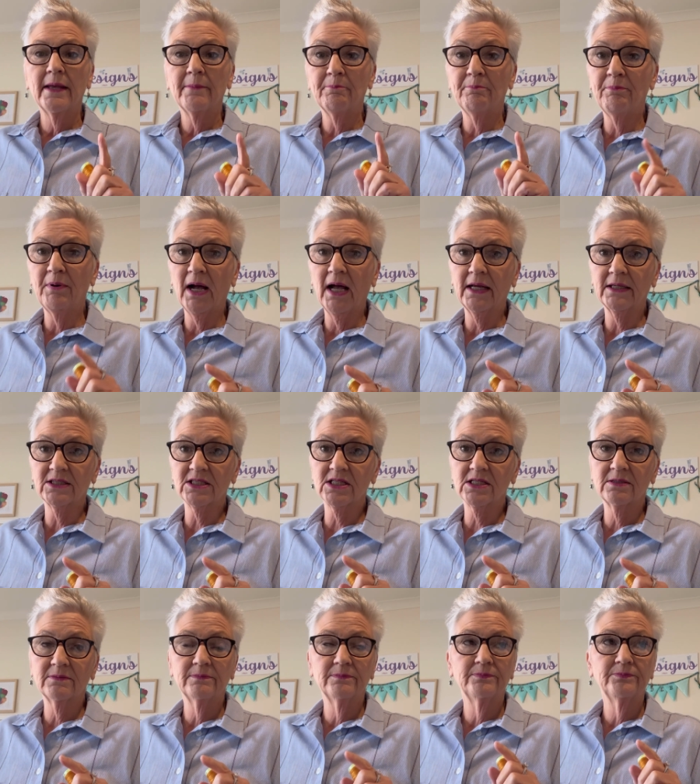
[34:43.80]
But
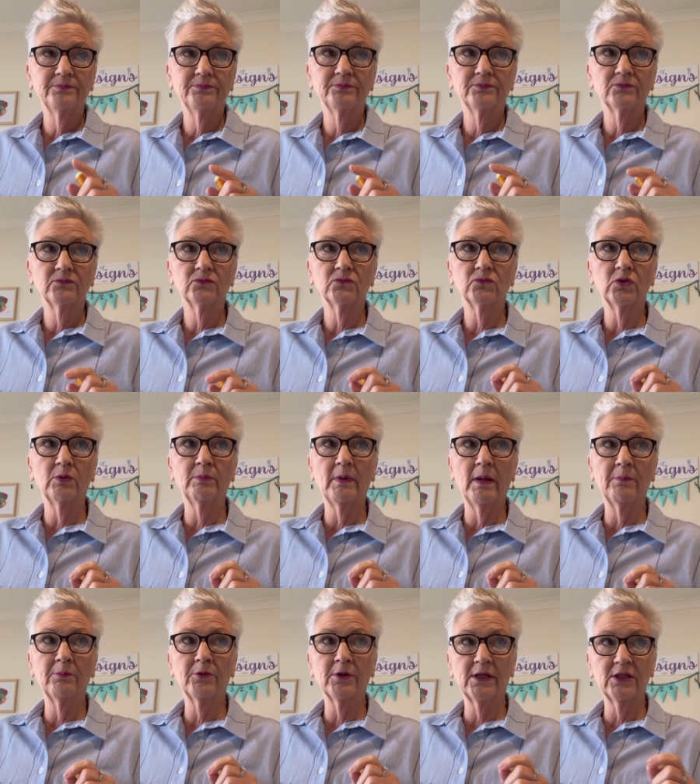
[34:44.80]

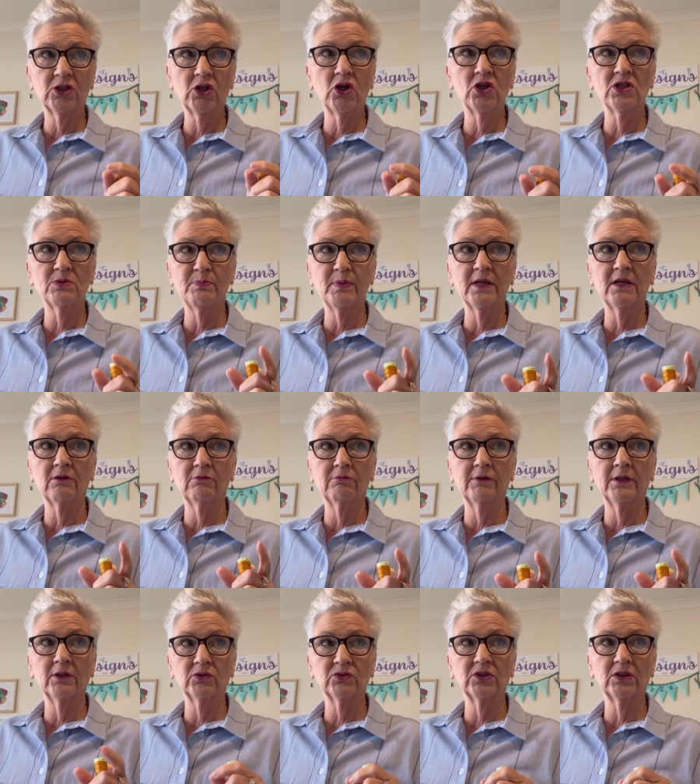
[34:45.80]
remembering those bigger
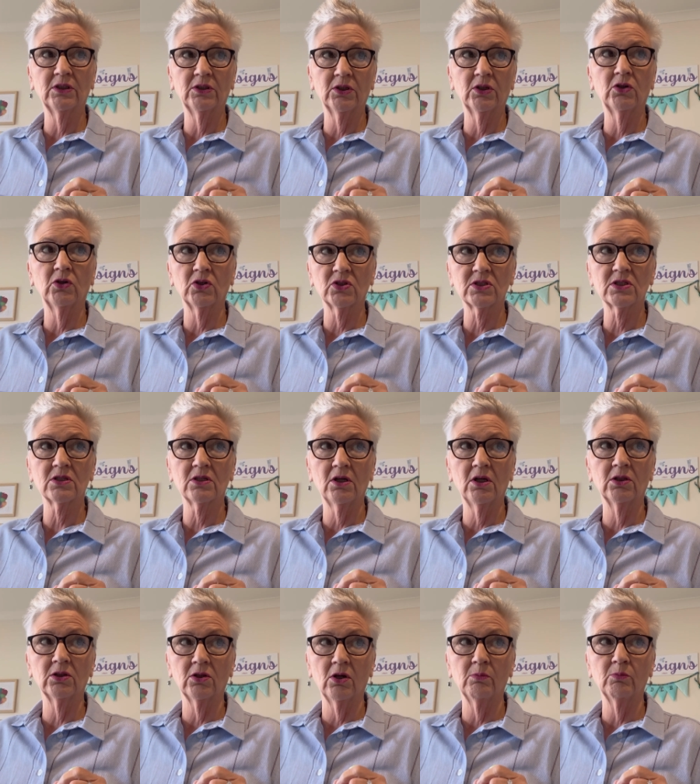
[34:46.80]
reels are going to cost a
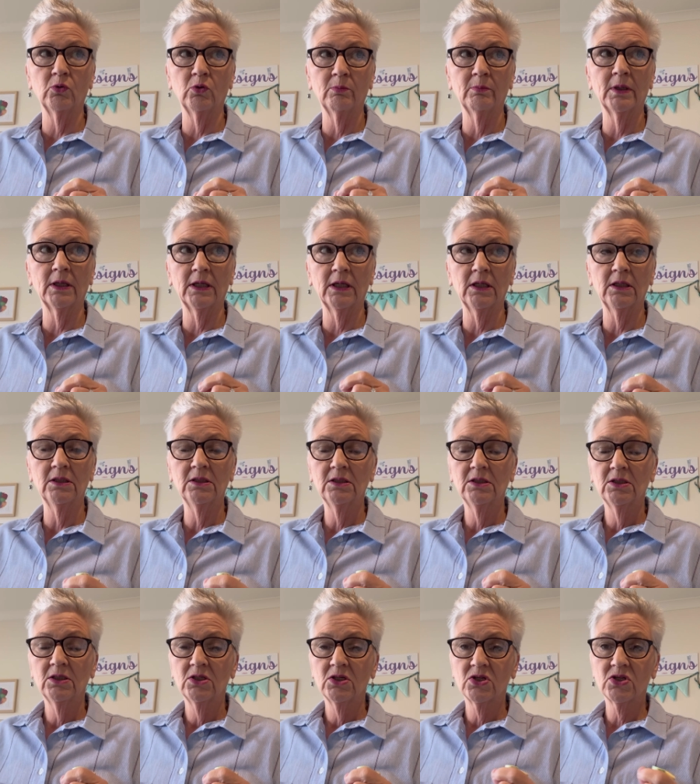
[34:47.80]
lot more money.
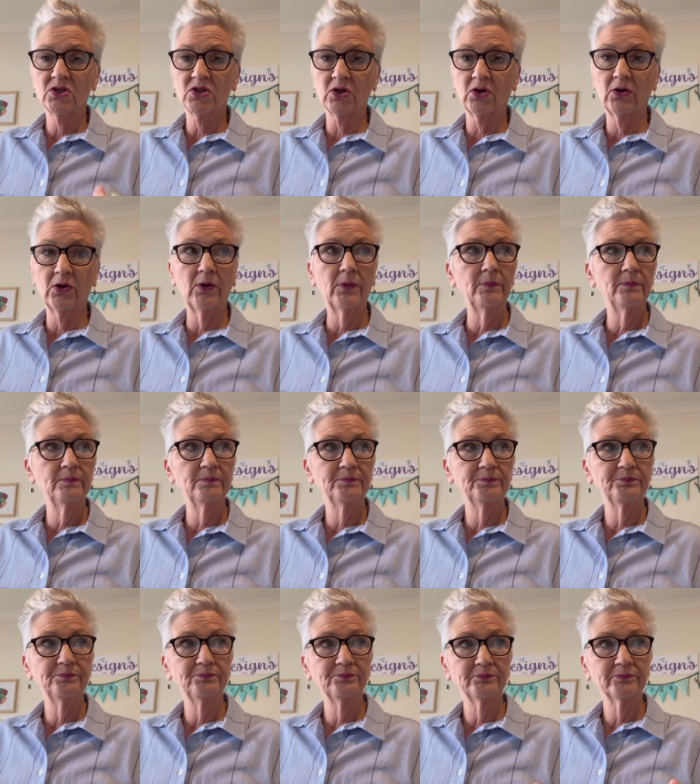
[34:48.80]
So
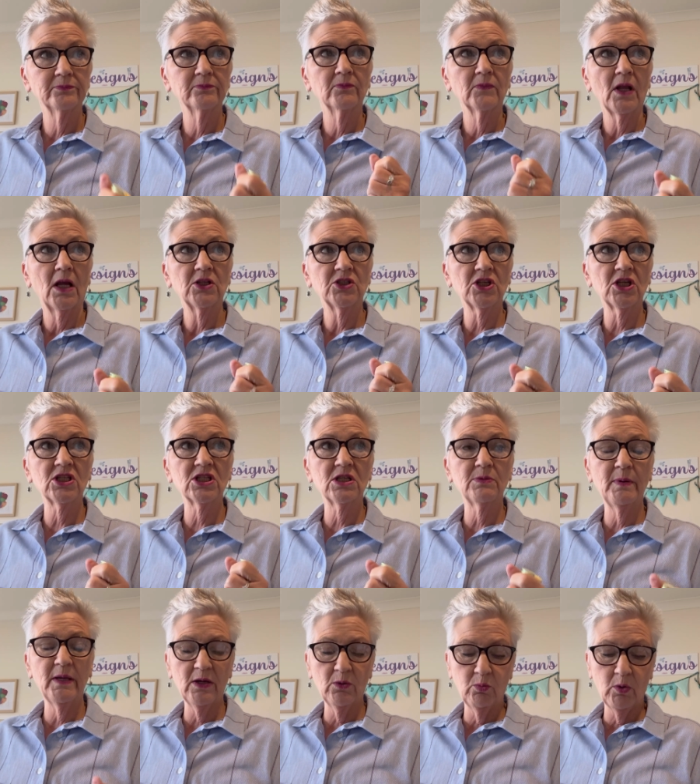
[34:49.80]
just to
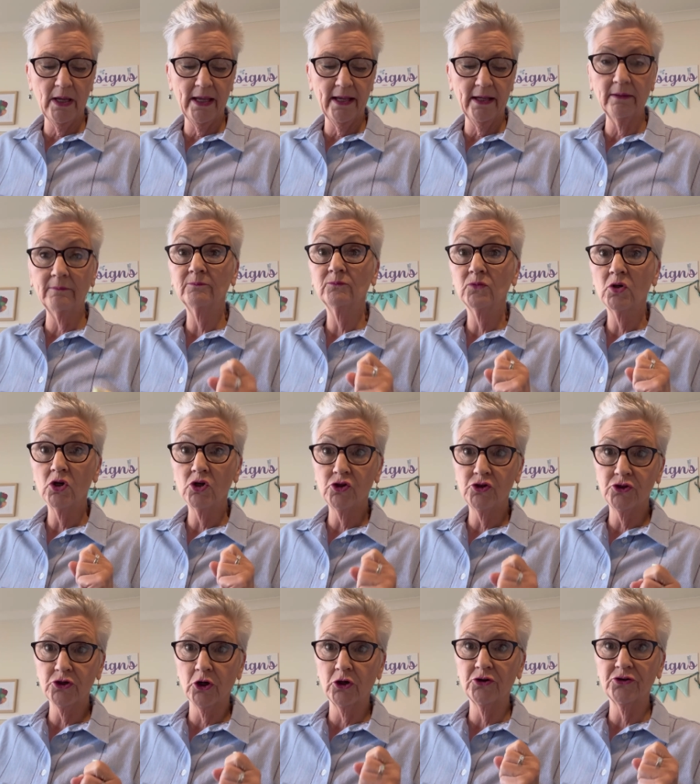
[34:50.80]
be aware,
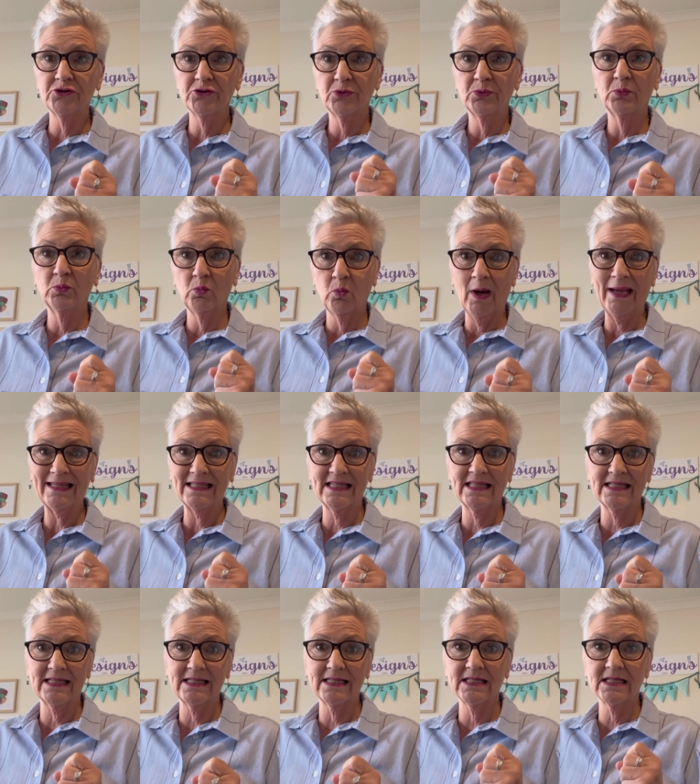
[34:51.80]
don't waste
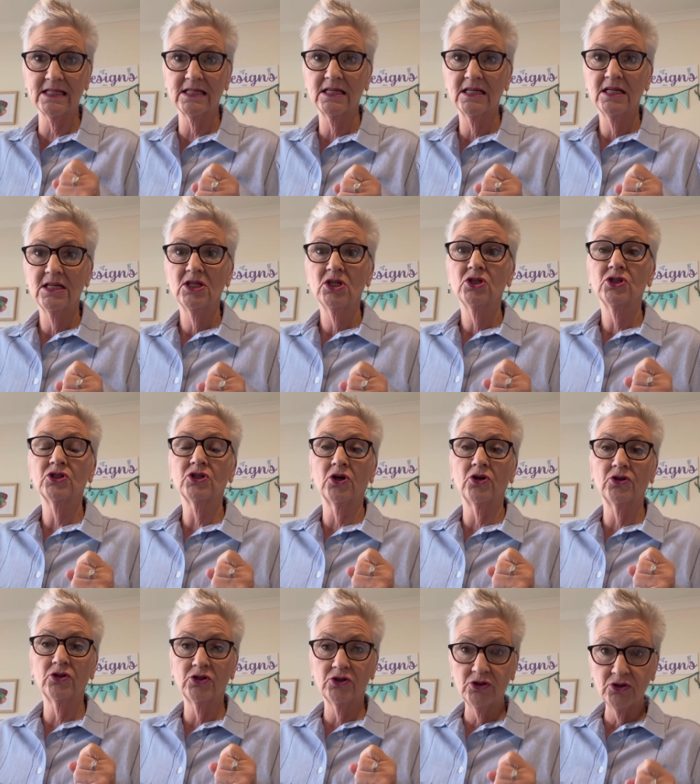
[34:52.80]
it.
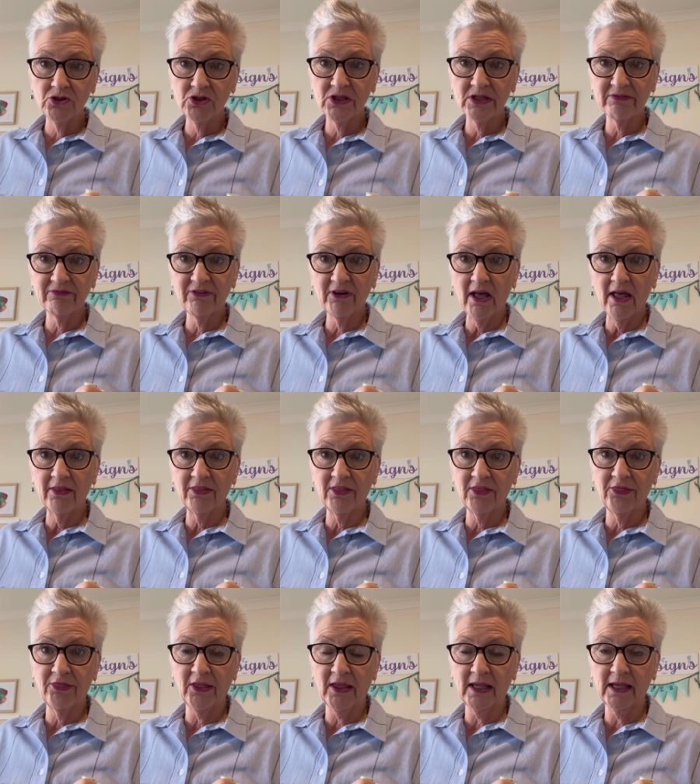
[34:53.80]
Don't use it for other
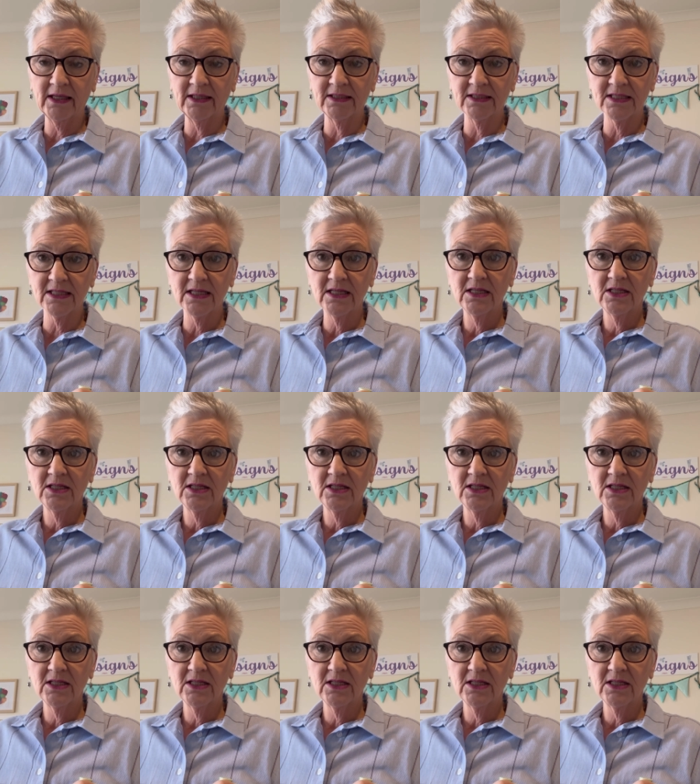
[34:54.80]
things